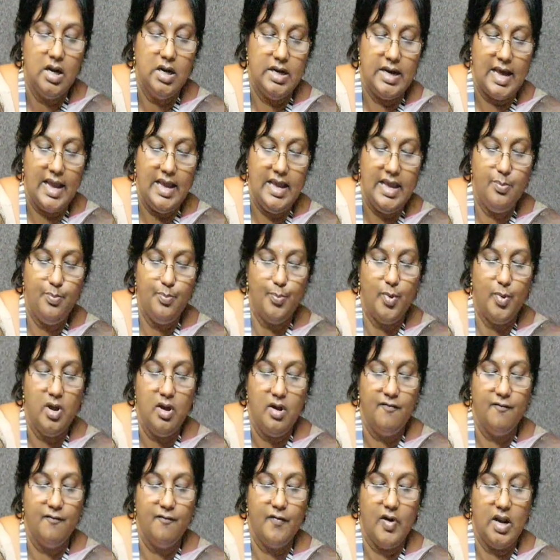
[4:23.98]
type
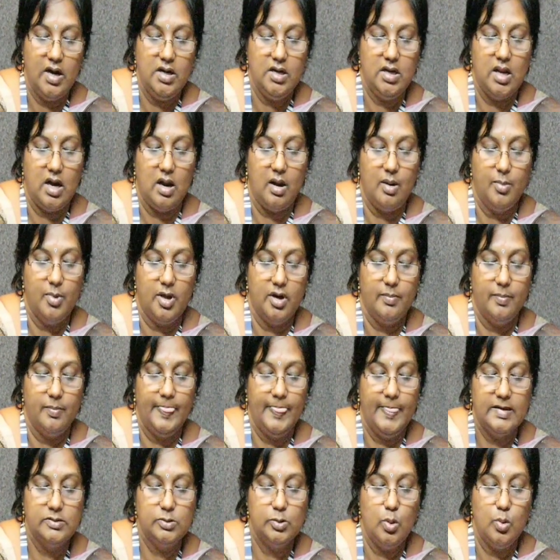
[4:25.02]
1 grammar.
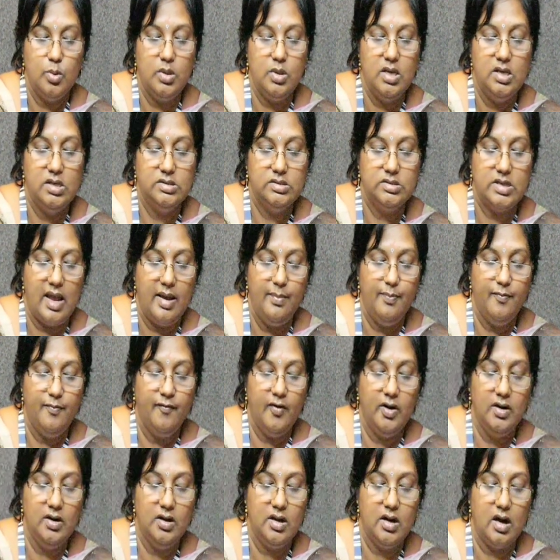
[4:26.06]
So these type
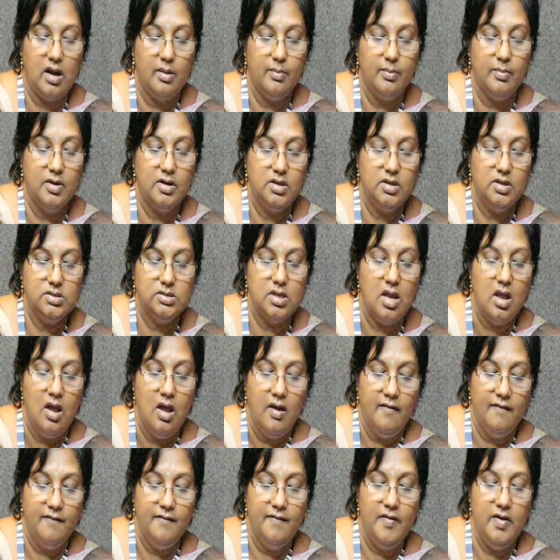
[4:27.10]
1 grammars
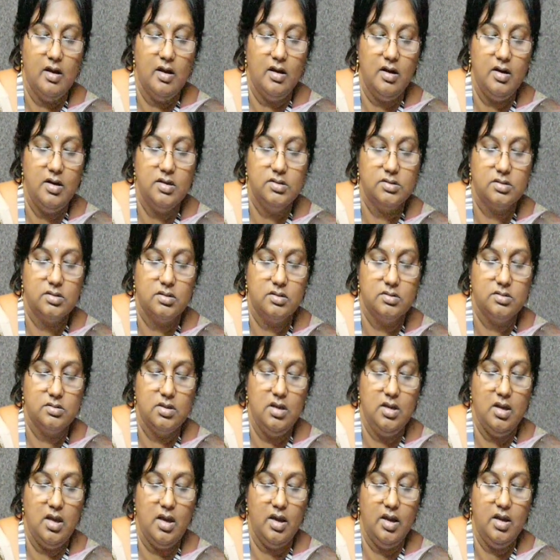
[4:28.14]
we are
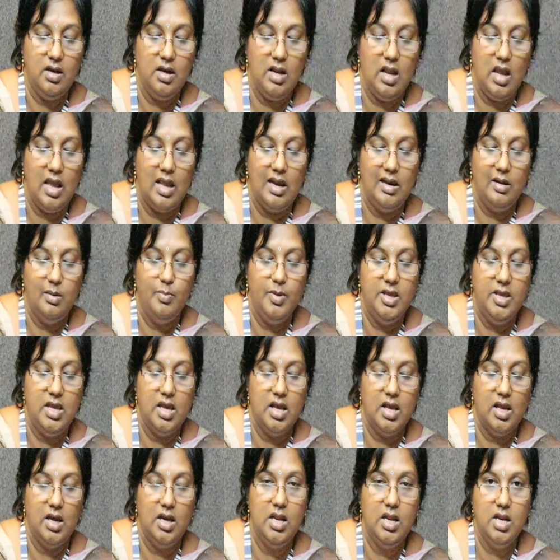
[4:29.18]
discussing in LBA,
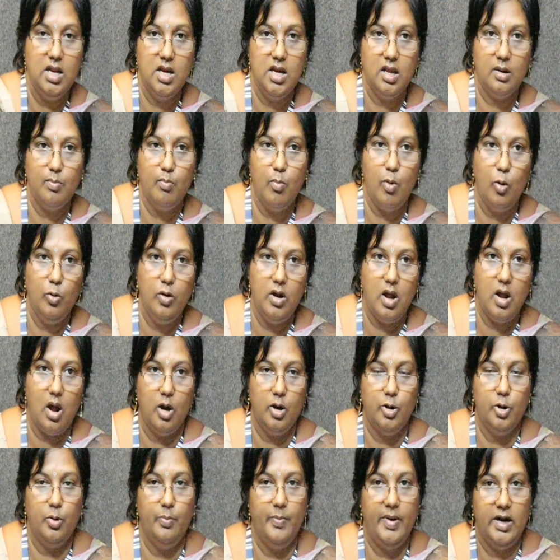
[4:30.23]
linear bound
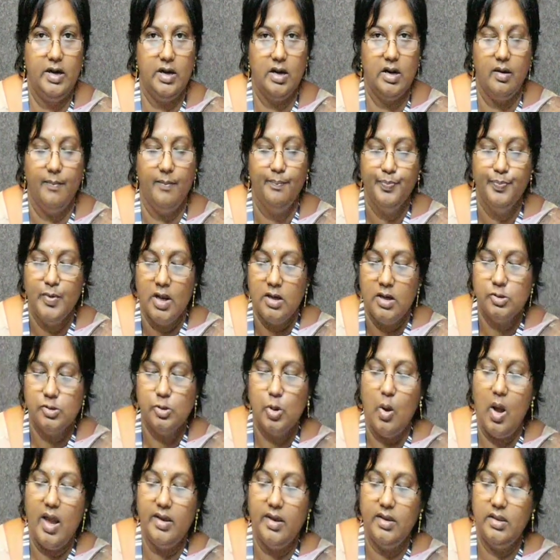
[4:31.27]
automata. So
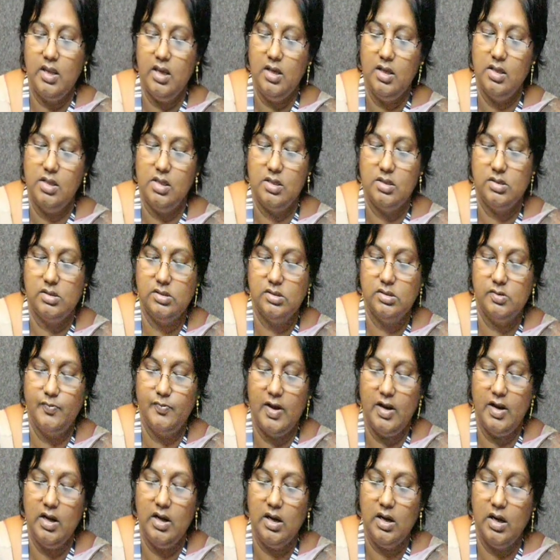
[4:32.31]
I think this is
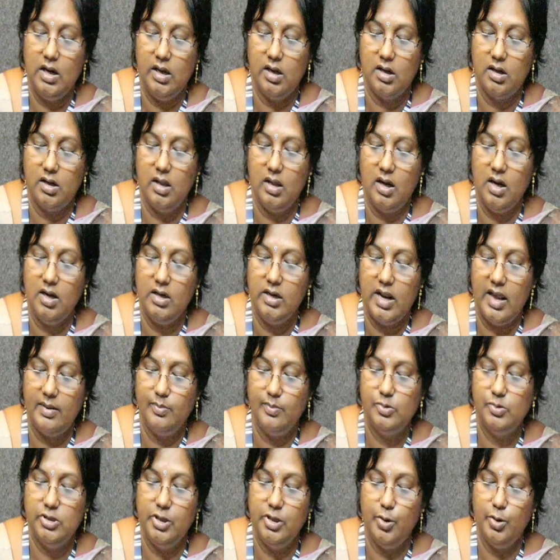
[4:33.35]
very clear that type
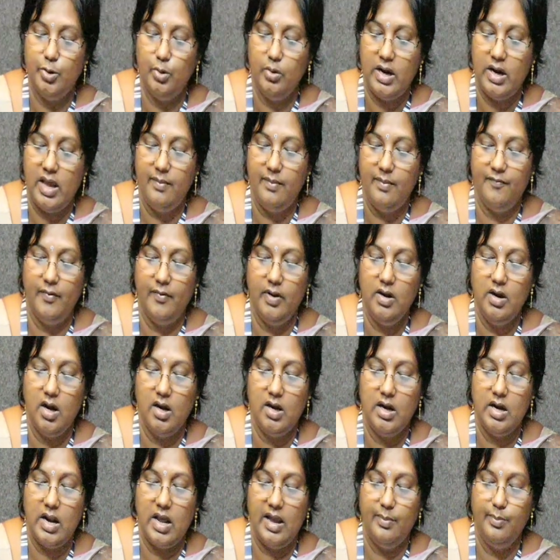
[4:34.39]
0, type 1
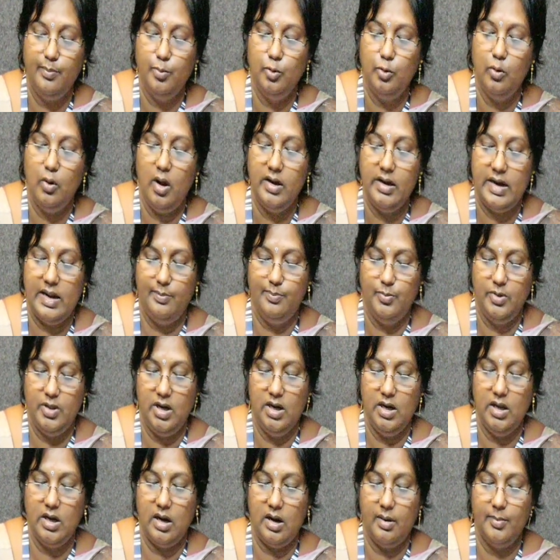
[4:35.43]
and type 2 and type
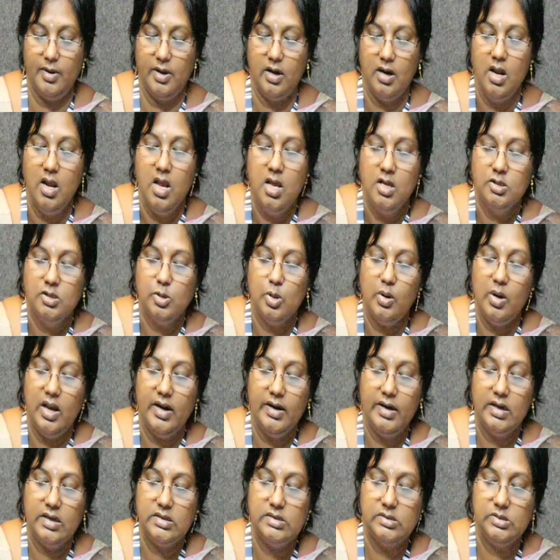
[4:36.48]
3 grammar. So
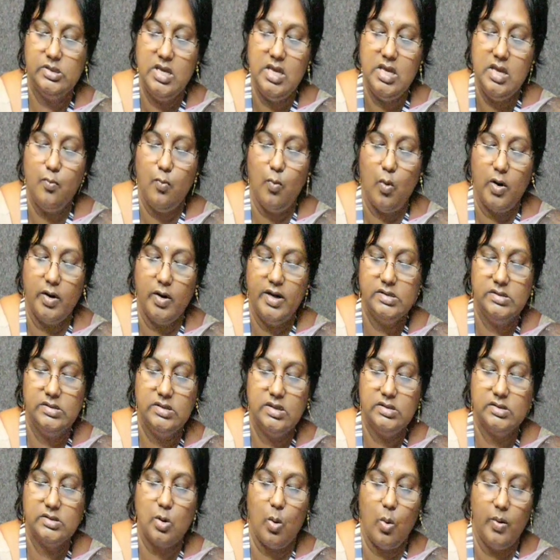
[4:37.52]
let us see what is
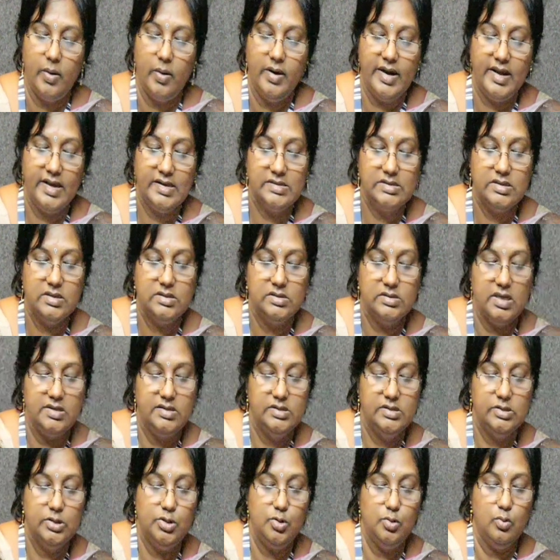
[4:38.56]
this context
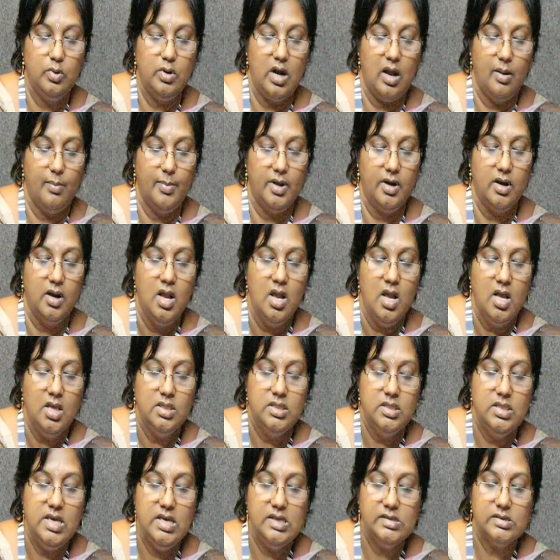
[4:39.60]
sensitive grammar.
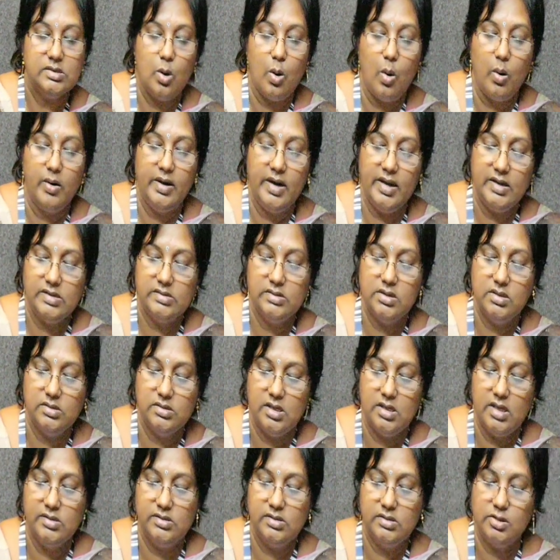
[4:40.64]
These context
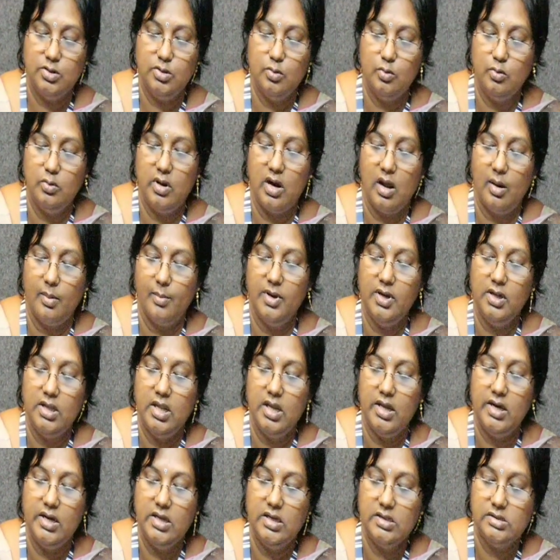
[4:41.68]
sensitive grammar,
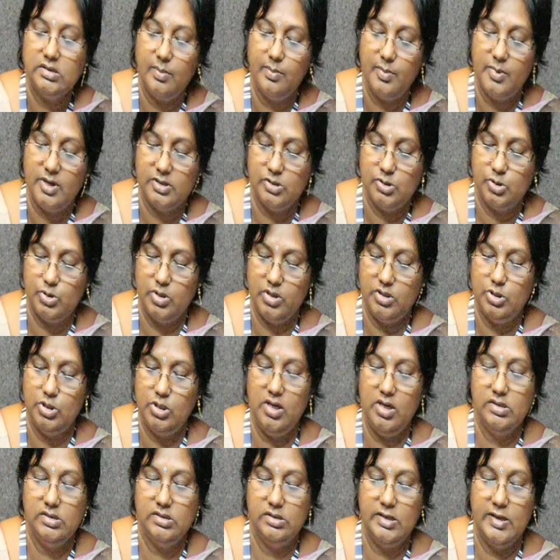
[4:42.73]
there is some
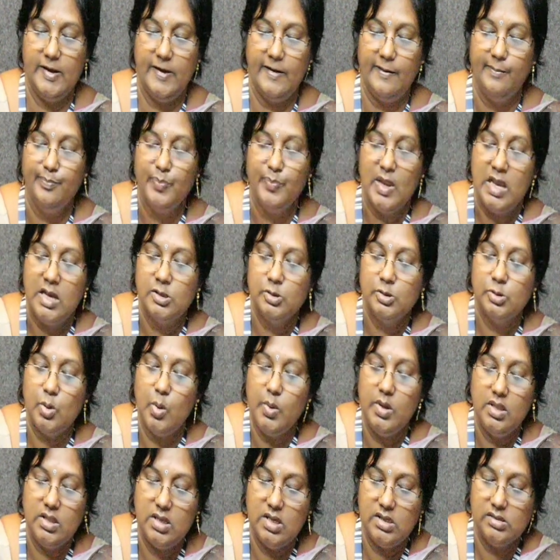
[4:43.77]
restriction is there. So
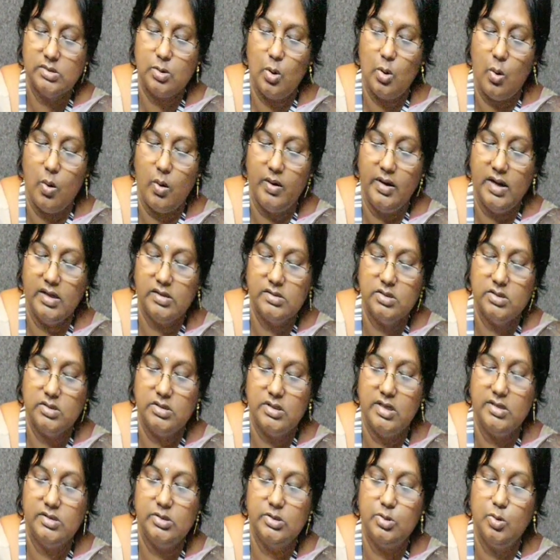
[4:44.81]
in this context
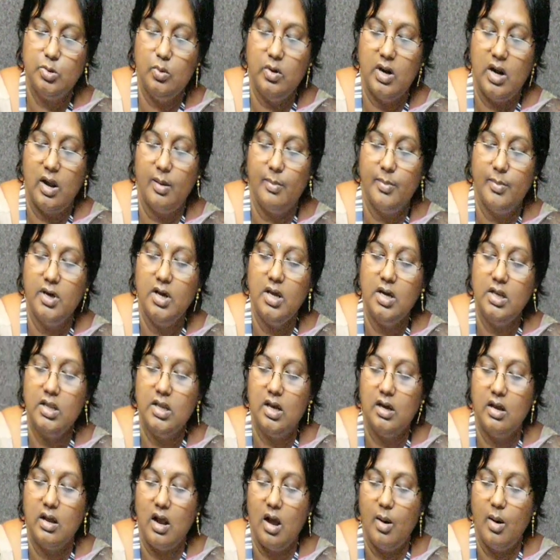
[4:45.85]
sensitive grammar,
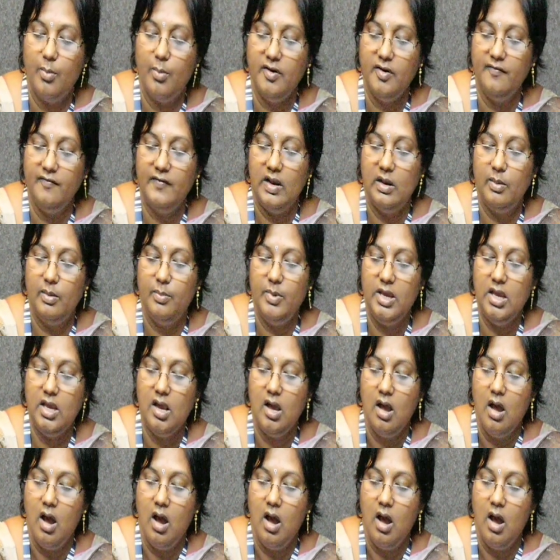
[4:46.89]
the grammar will be